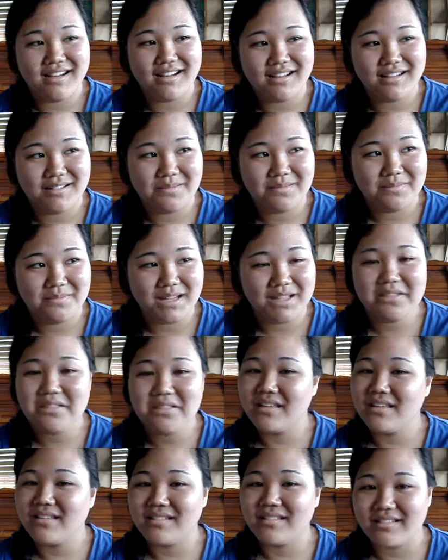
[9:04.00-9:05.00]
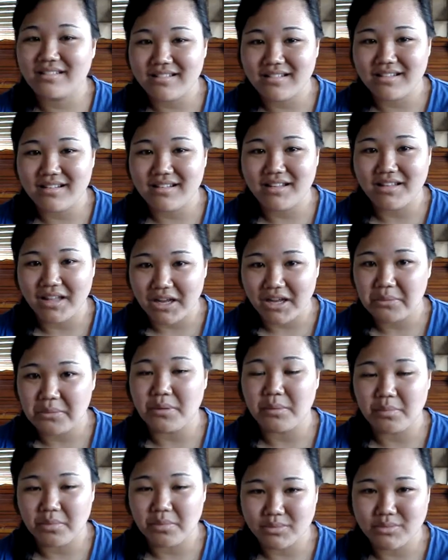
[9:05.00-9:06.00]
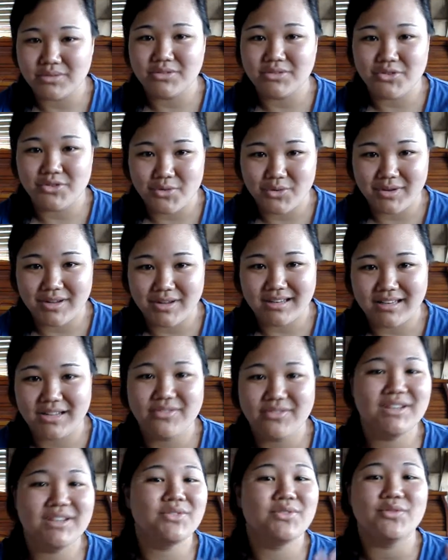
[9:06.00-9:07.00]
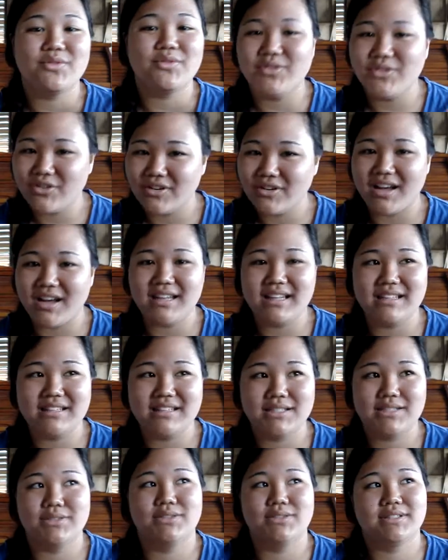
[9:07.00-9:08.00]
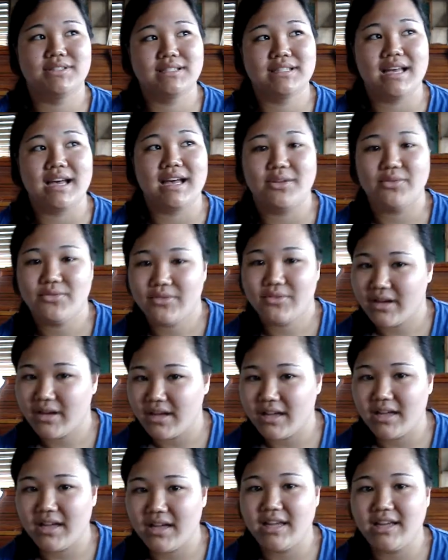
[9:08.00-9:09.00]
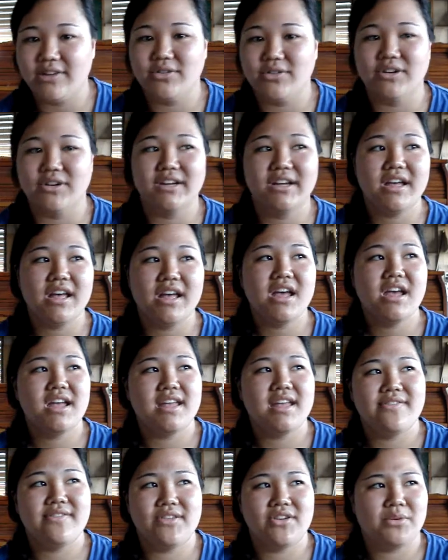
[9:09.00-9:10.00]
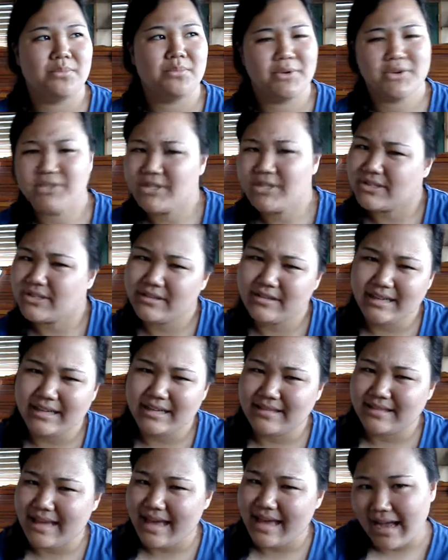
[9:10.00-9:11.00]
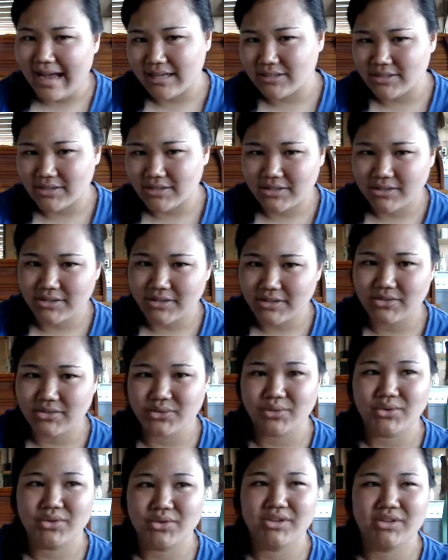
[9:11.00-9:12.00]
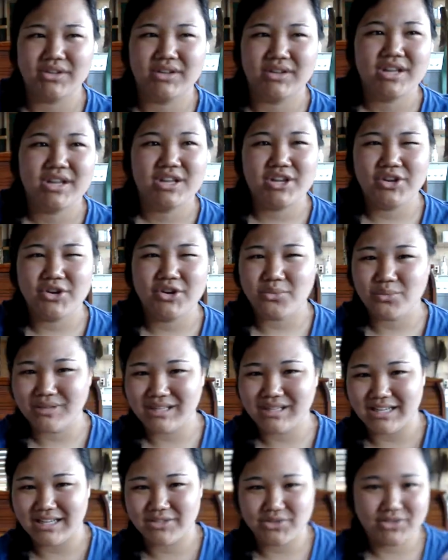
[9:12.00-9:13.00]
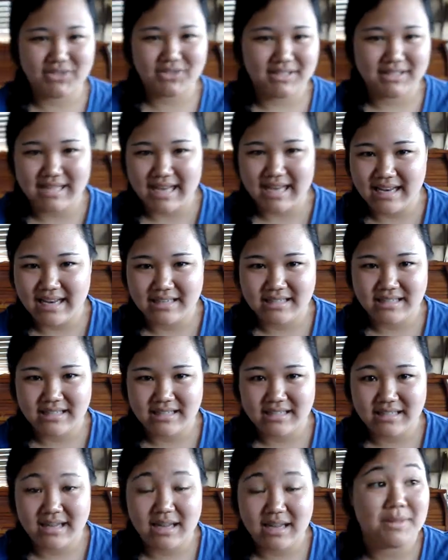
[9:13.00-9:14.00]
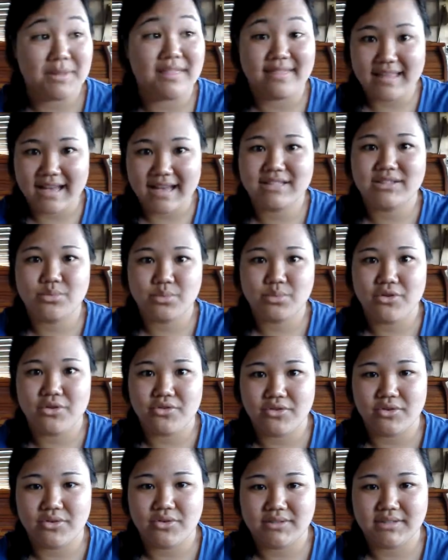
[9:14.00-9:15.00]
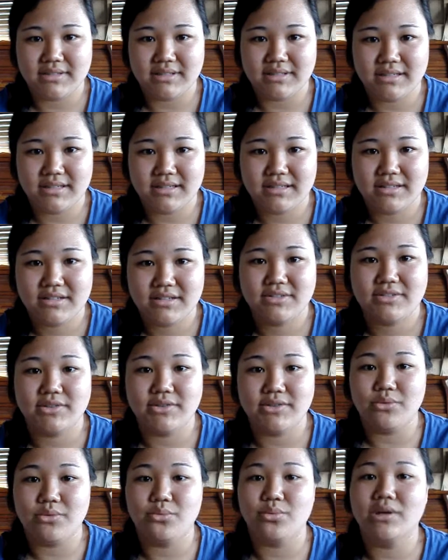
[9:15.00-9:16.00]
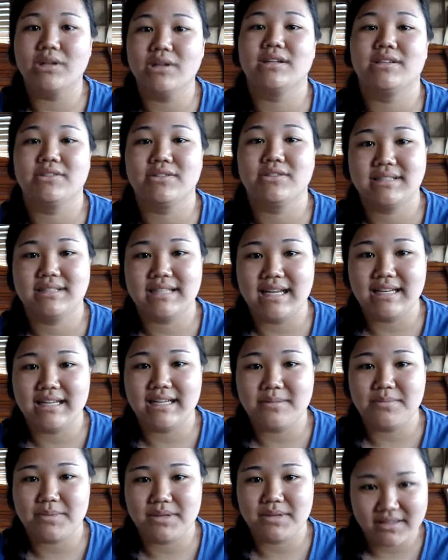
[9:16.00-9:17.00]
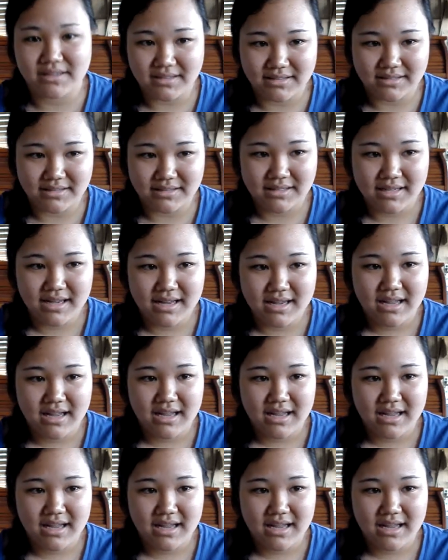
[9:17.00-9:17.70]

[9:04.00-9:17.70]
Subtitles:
I think a lot of people will enjoy it, even if you're not into sci-fi, or if you don't particularly like the actors, or you don't really understand it. I mean, that's why you should go see it, so you will understand it, because